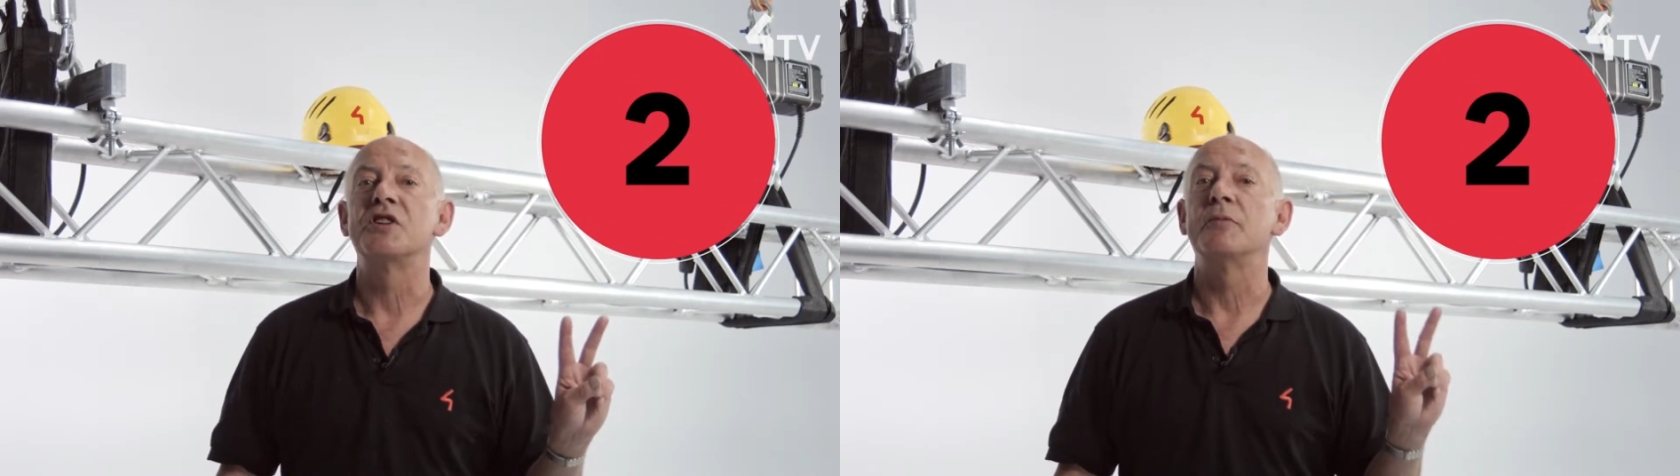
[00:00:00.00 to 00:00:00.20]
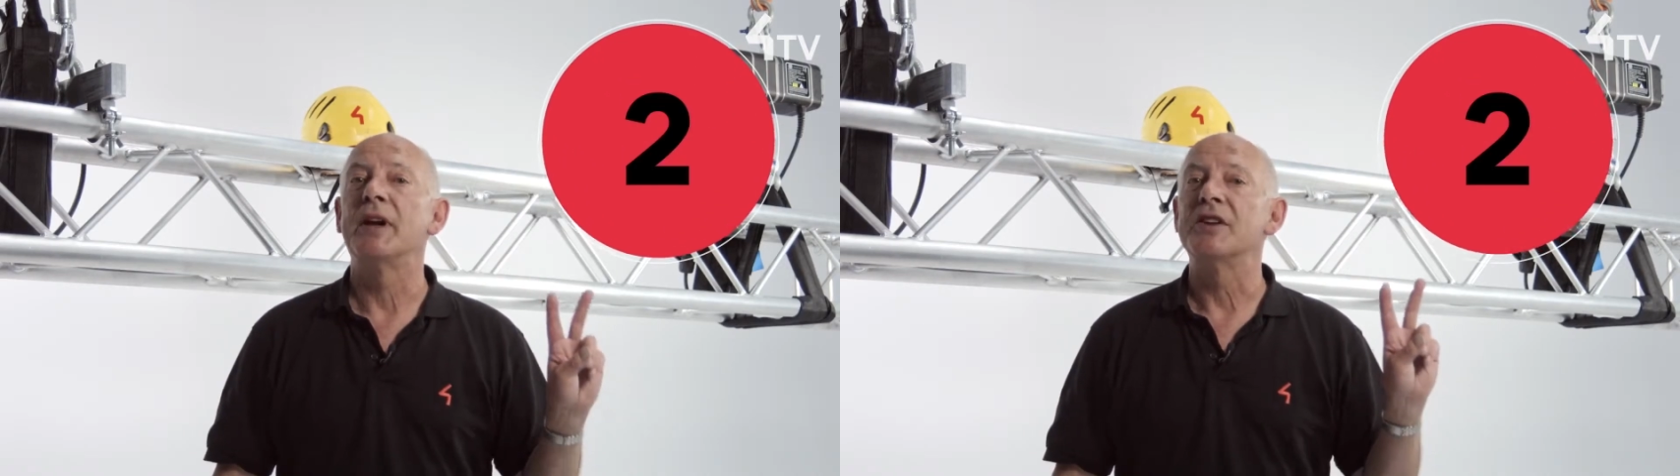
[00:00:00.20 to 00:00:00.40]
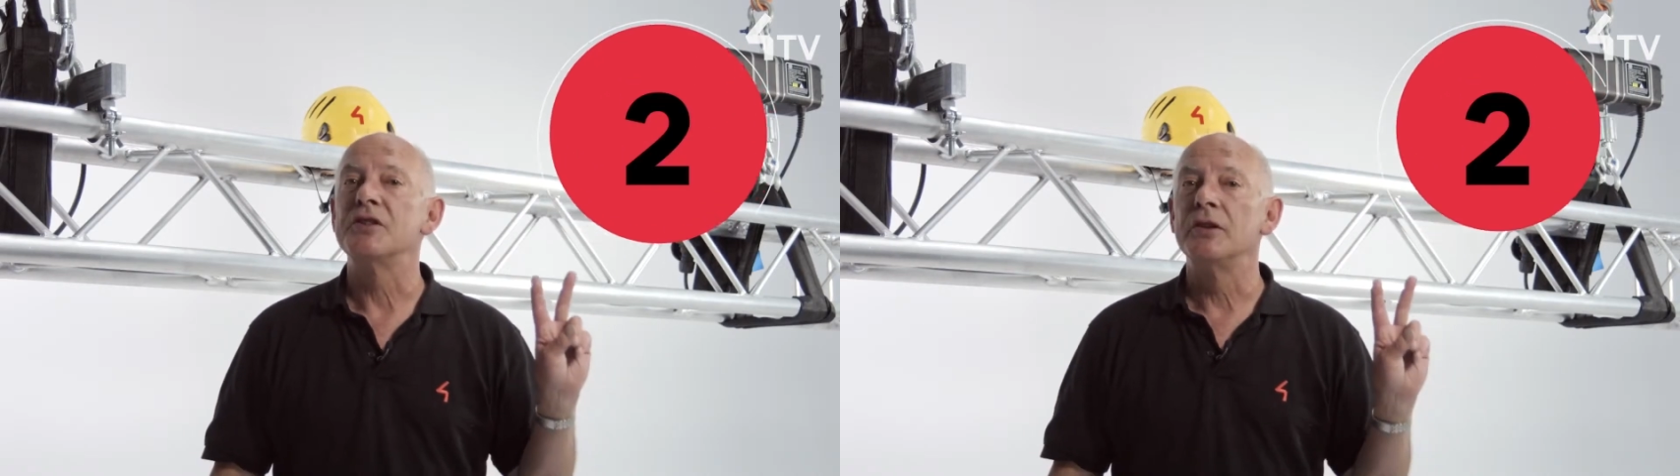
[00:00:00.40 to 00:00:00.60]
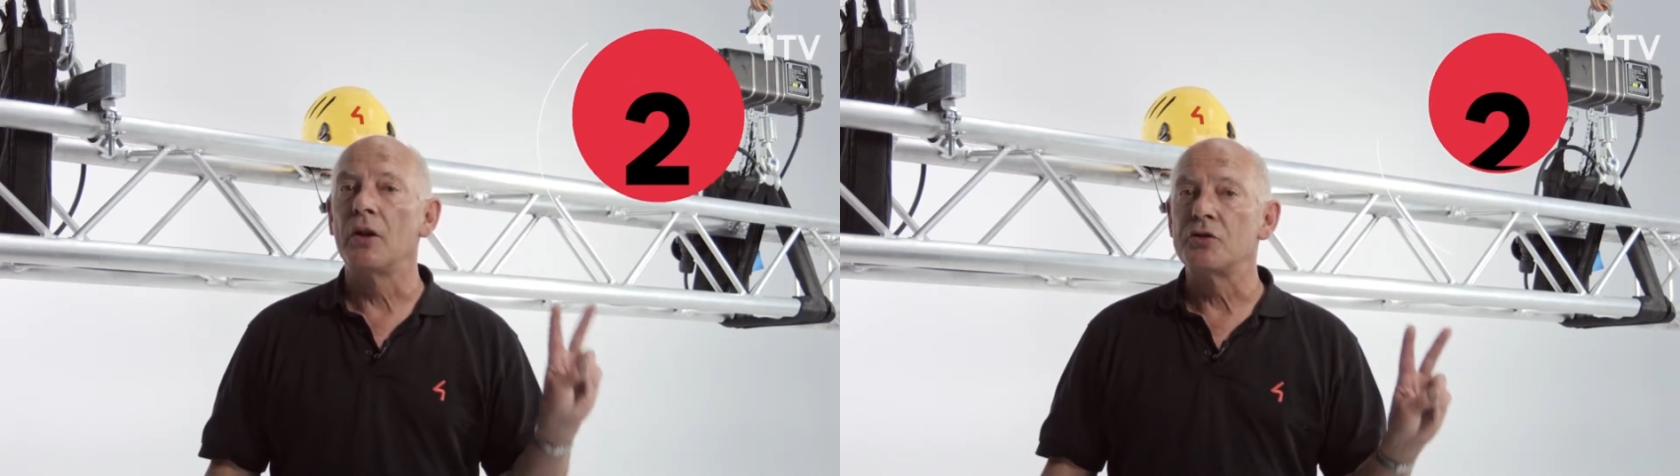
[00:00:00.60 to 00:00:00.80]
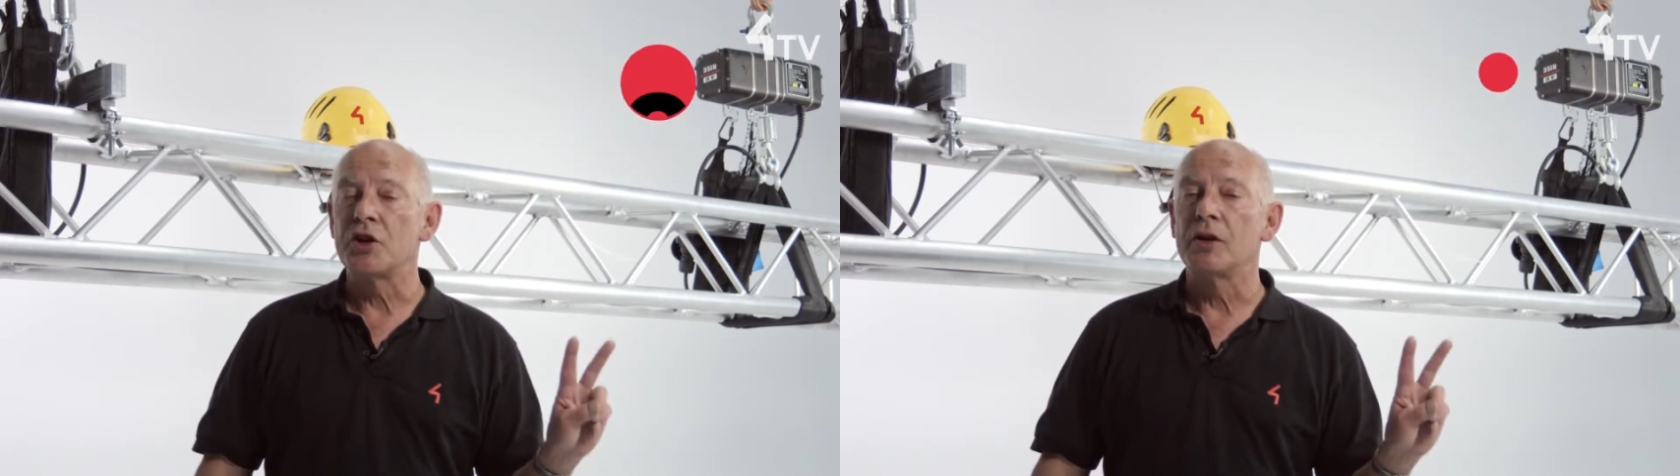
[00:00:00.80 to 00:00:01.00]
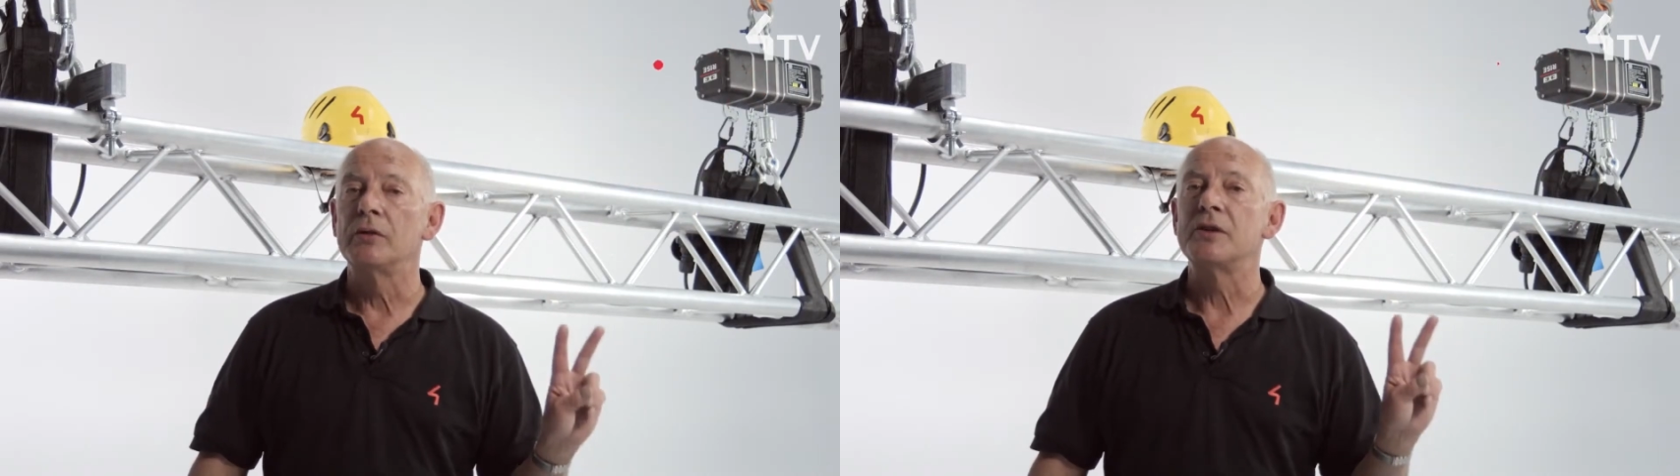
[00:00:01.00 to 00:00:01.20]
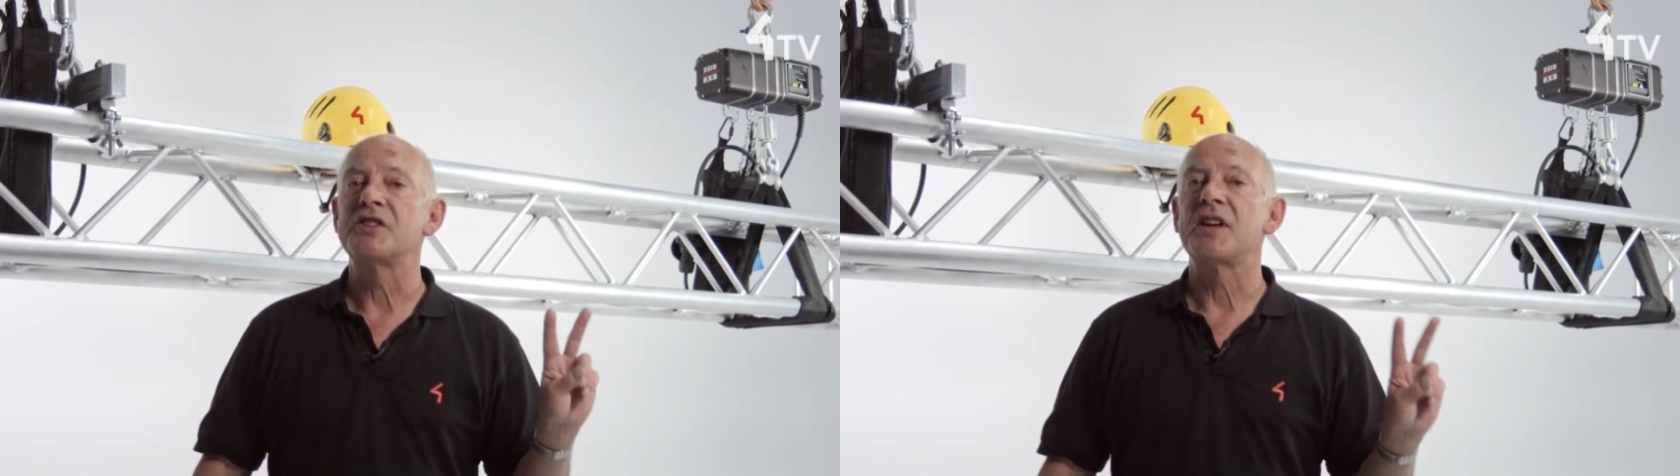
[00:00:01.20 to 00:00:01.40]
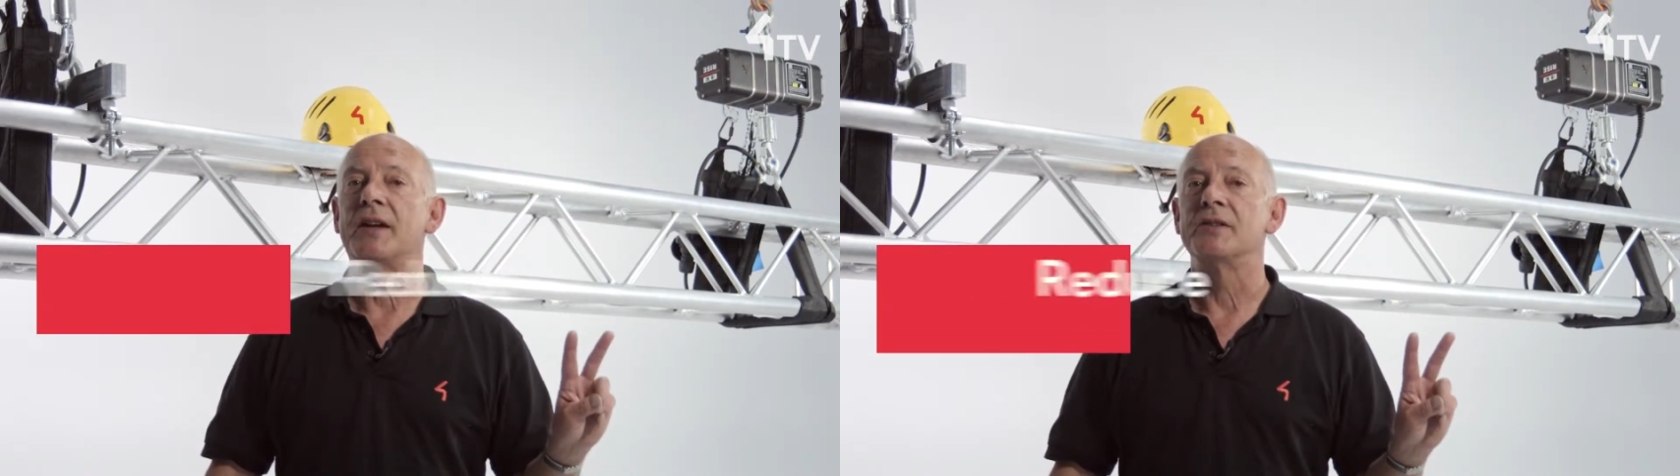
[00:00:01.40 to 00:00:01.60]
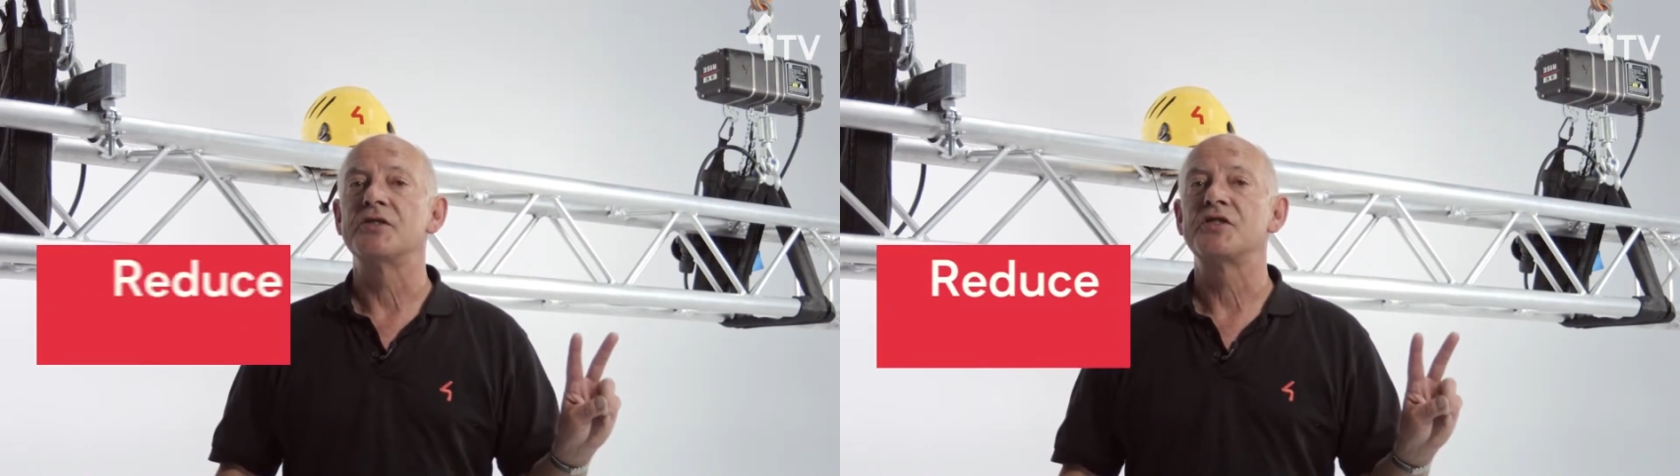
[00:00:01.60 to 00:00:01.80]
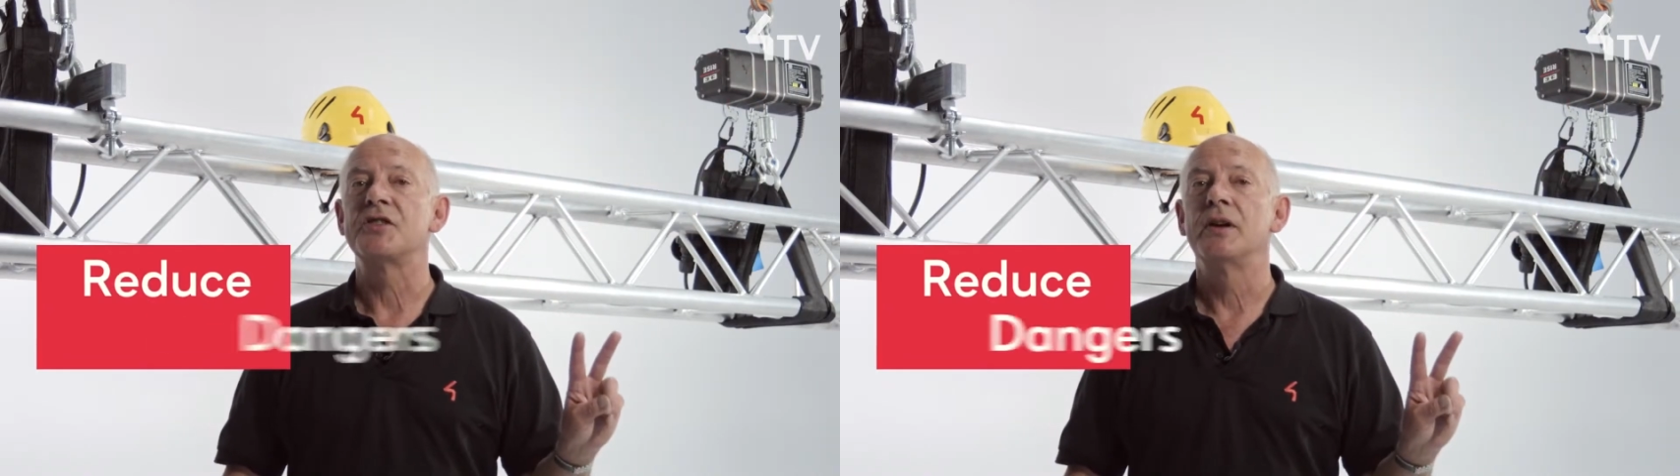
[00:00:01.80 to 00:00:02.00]
it makes logical
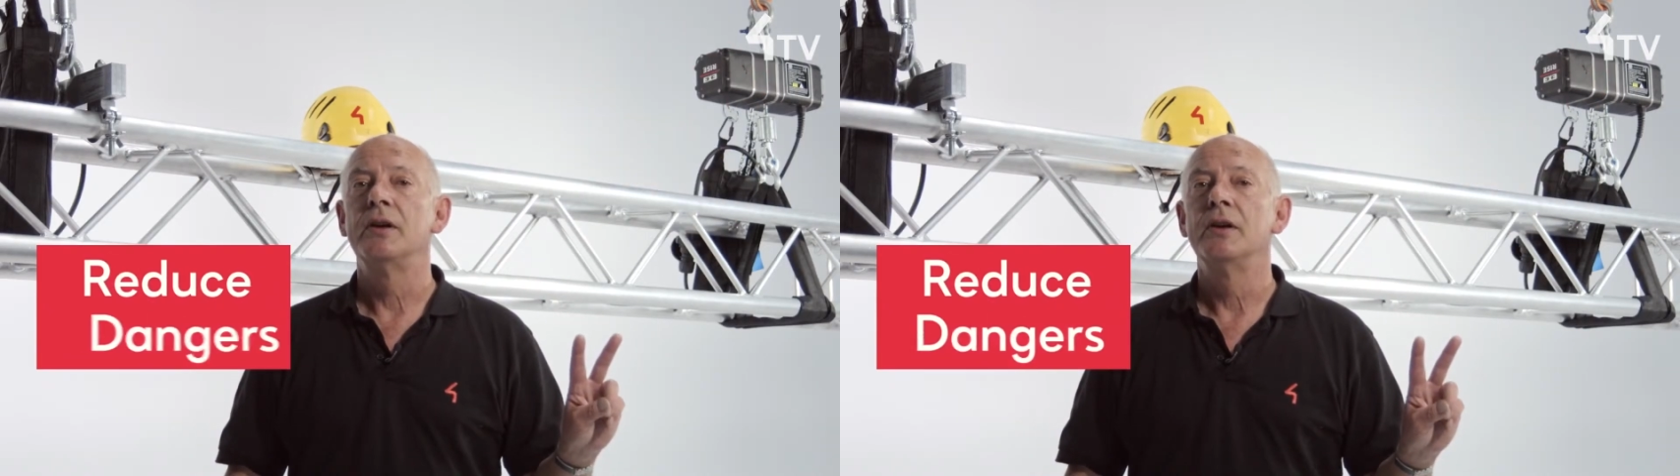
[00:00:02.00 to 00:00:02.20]
sense